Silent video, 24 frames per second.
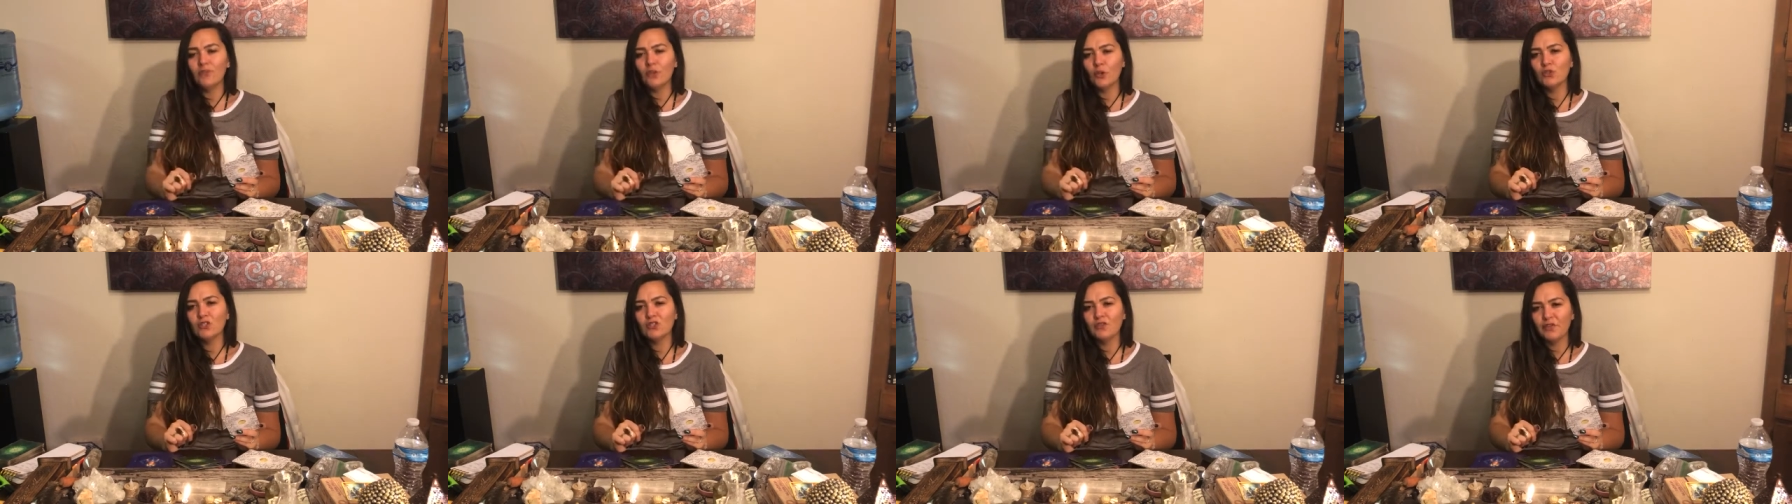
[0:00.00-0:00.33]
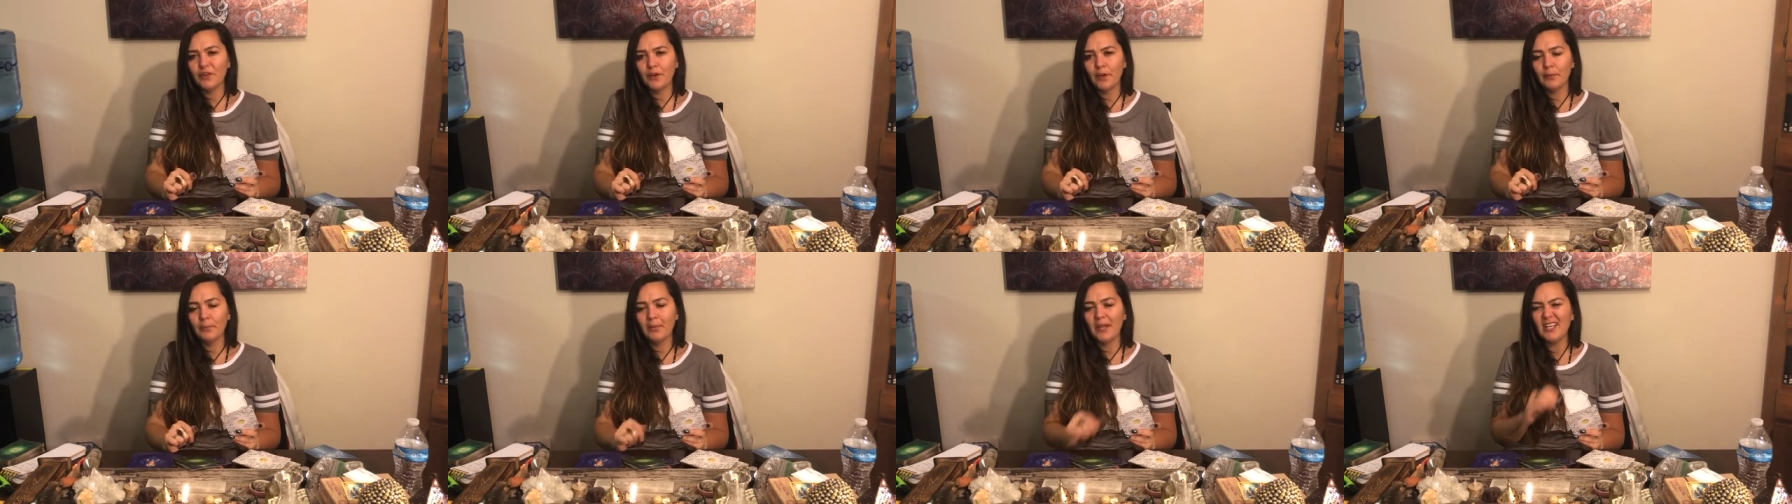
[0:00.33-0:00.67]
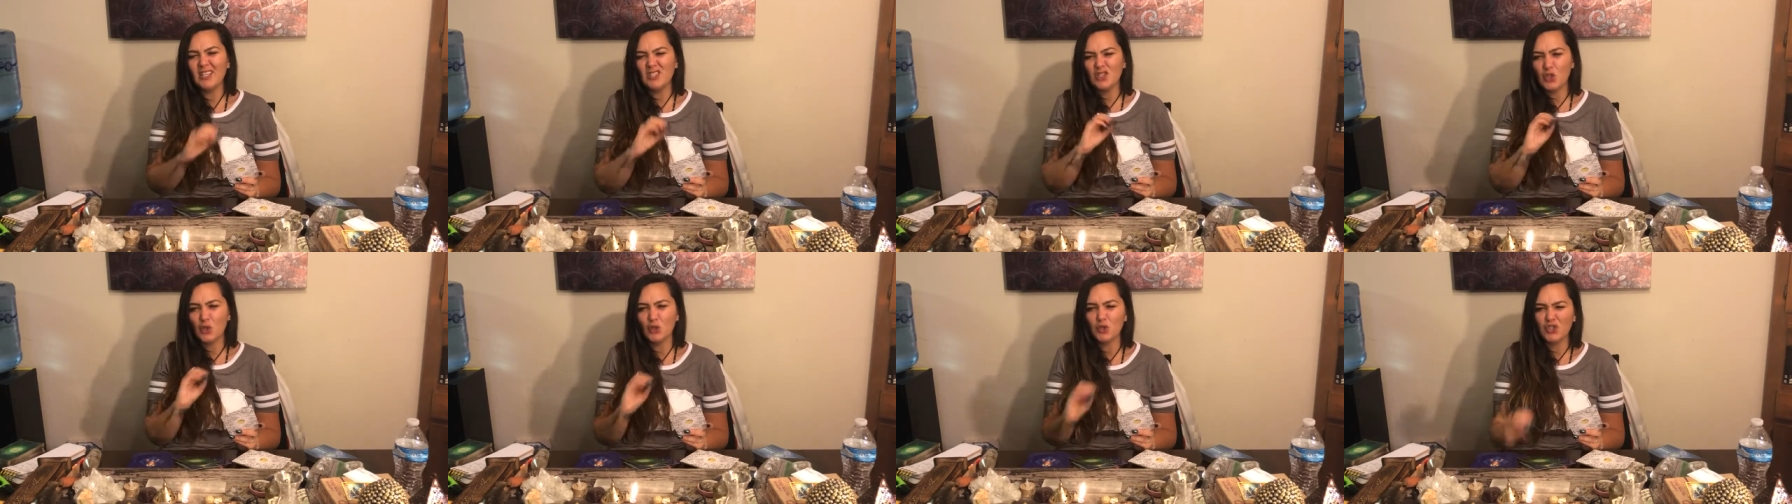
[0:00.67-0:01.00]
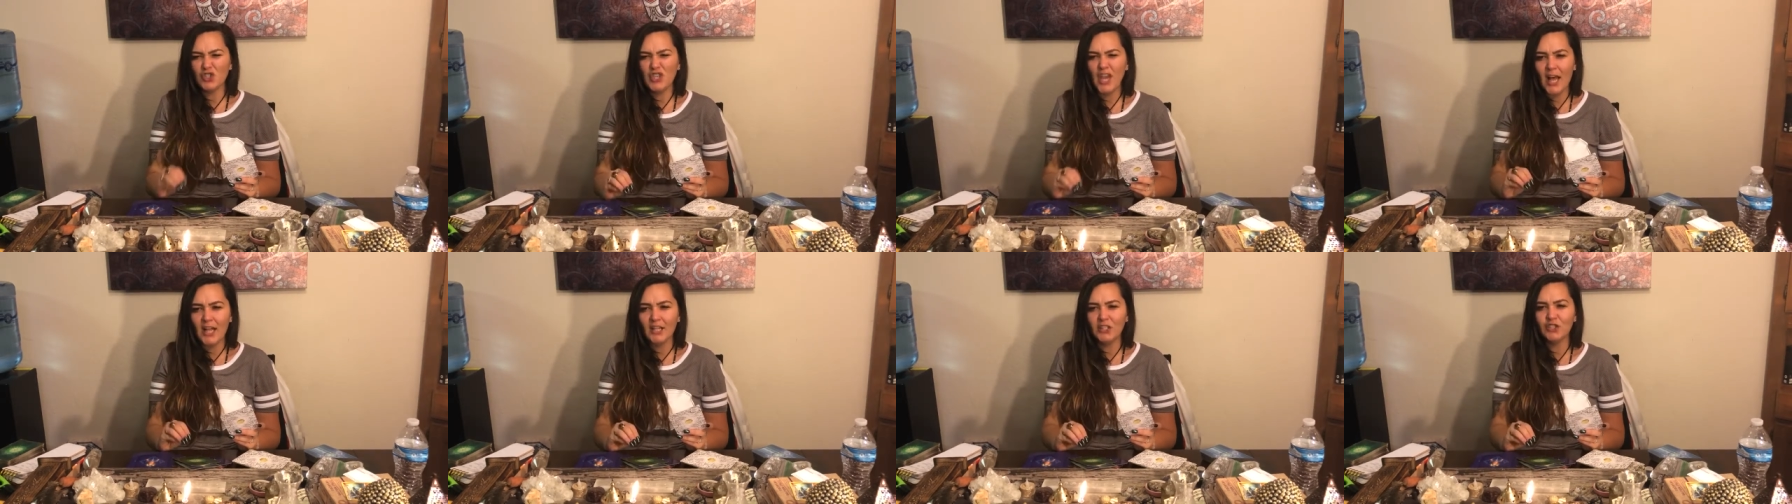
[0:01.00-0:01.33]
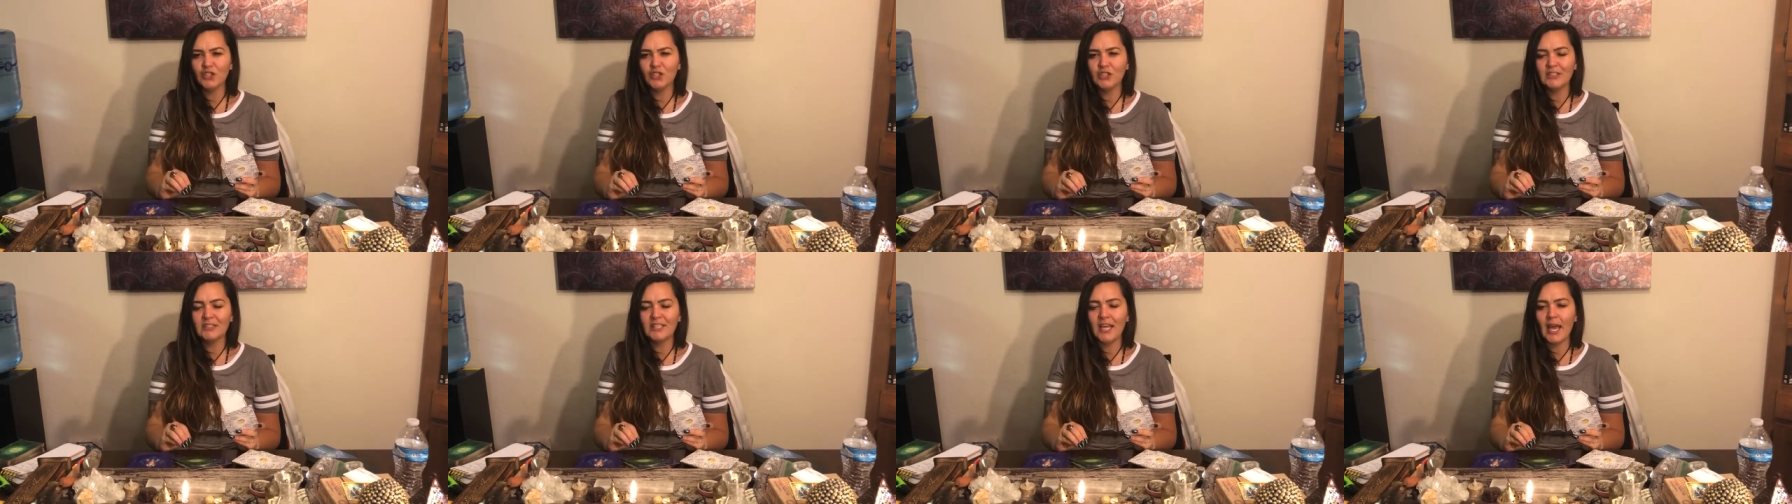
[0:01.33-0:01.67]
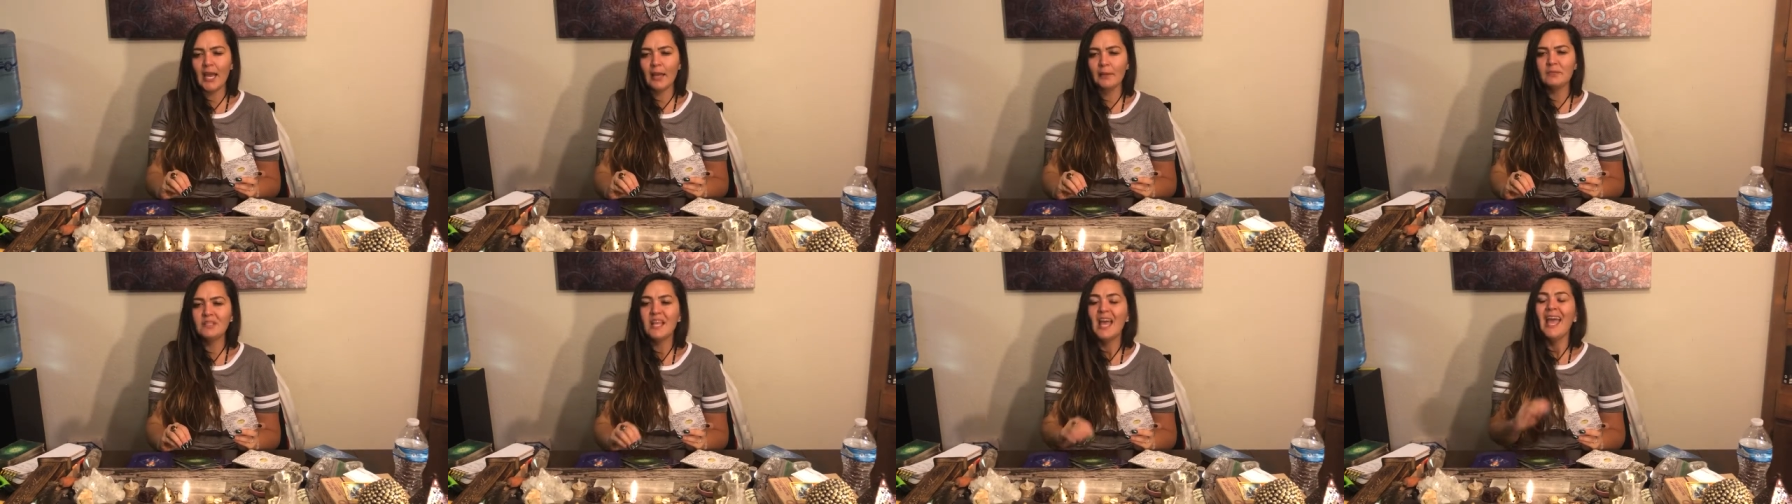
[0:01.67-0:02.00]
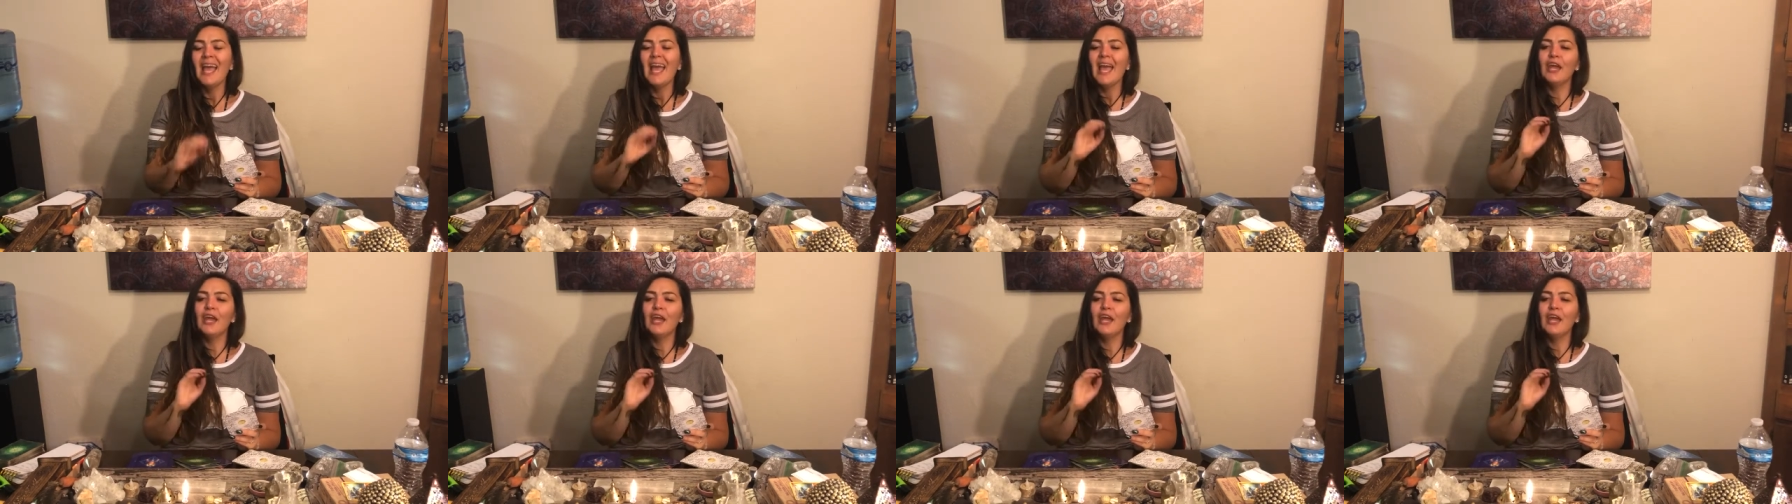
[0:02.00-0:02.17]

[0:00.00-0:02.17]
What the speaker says: those fear-based, those challenging times,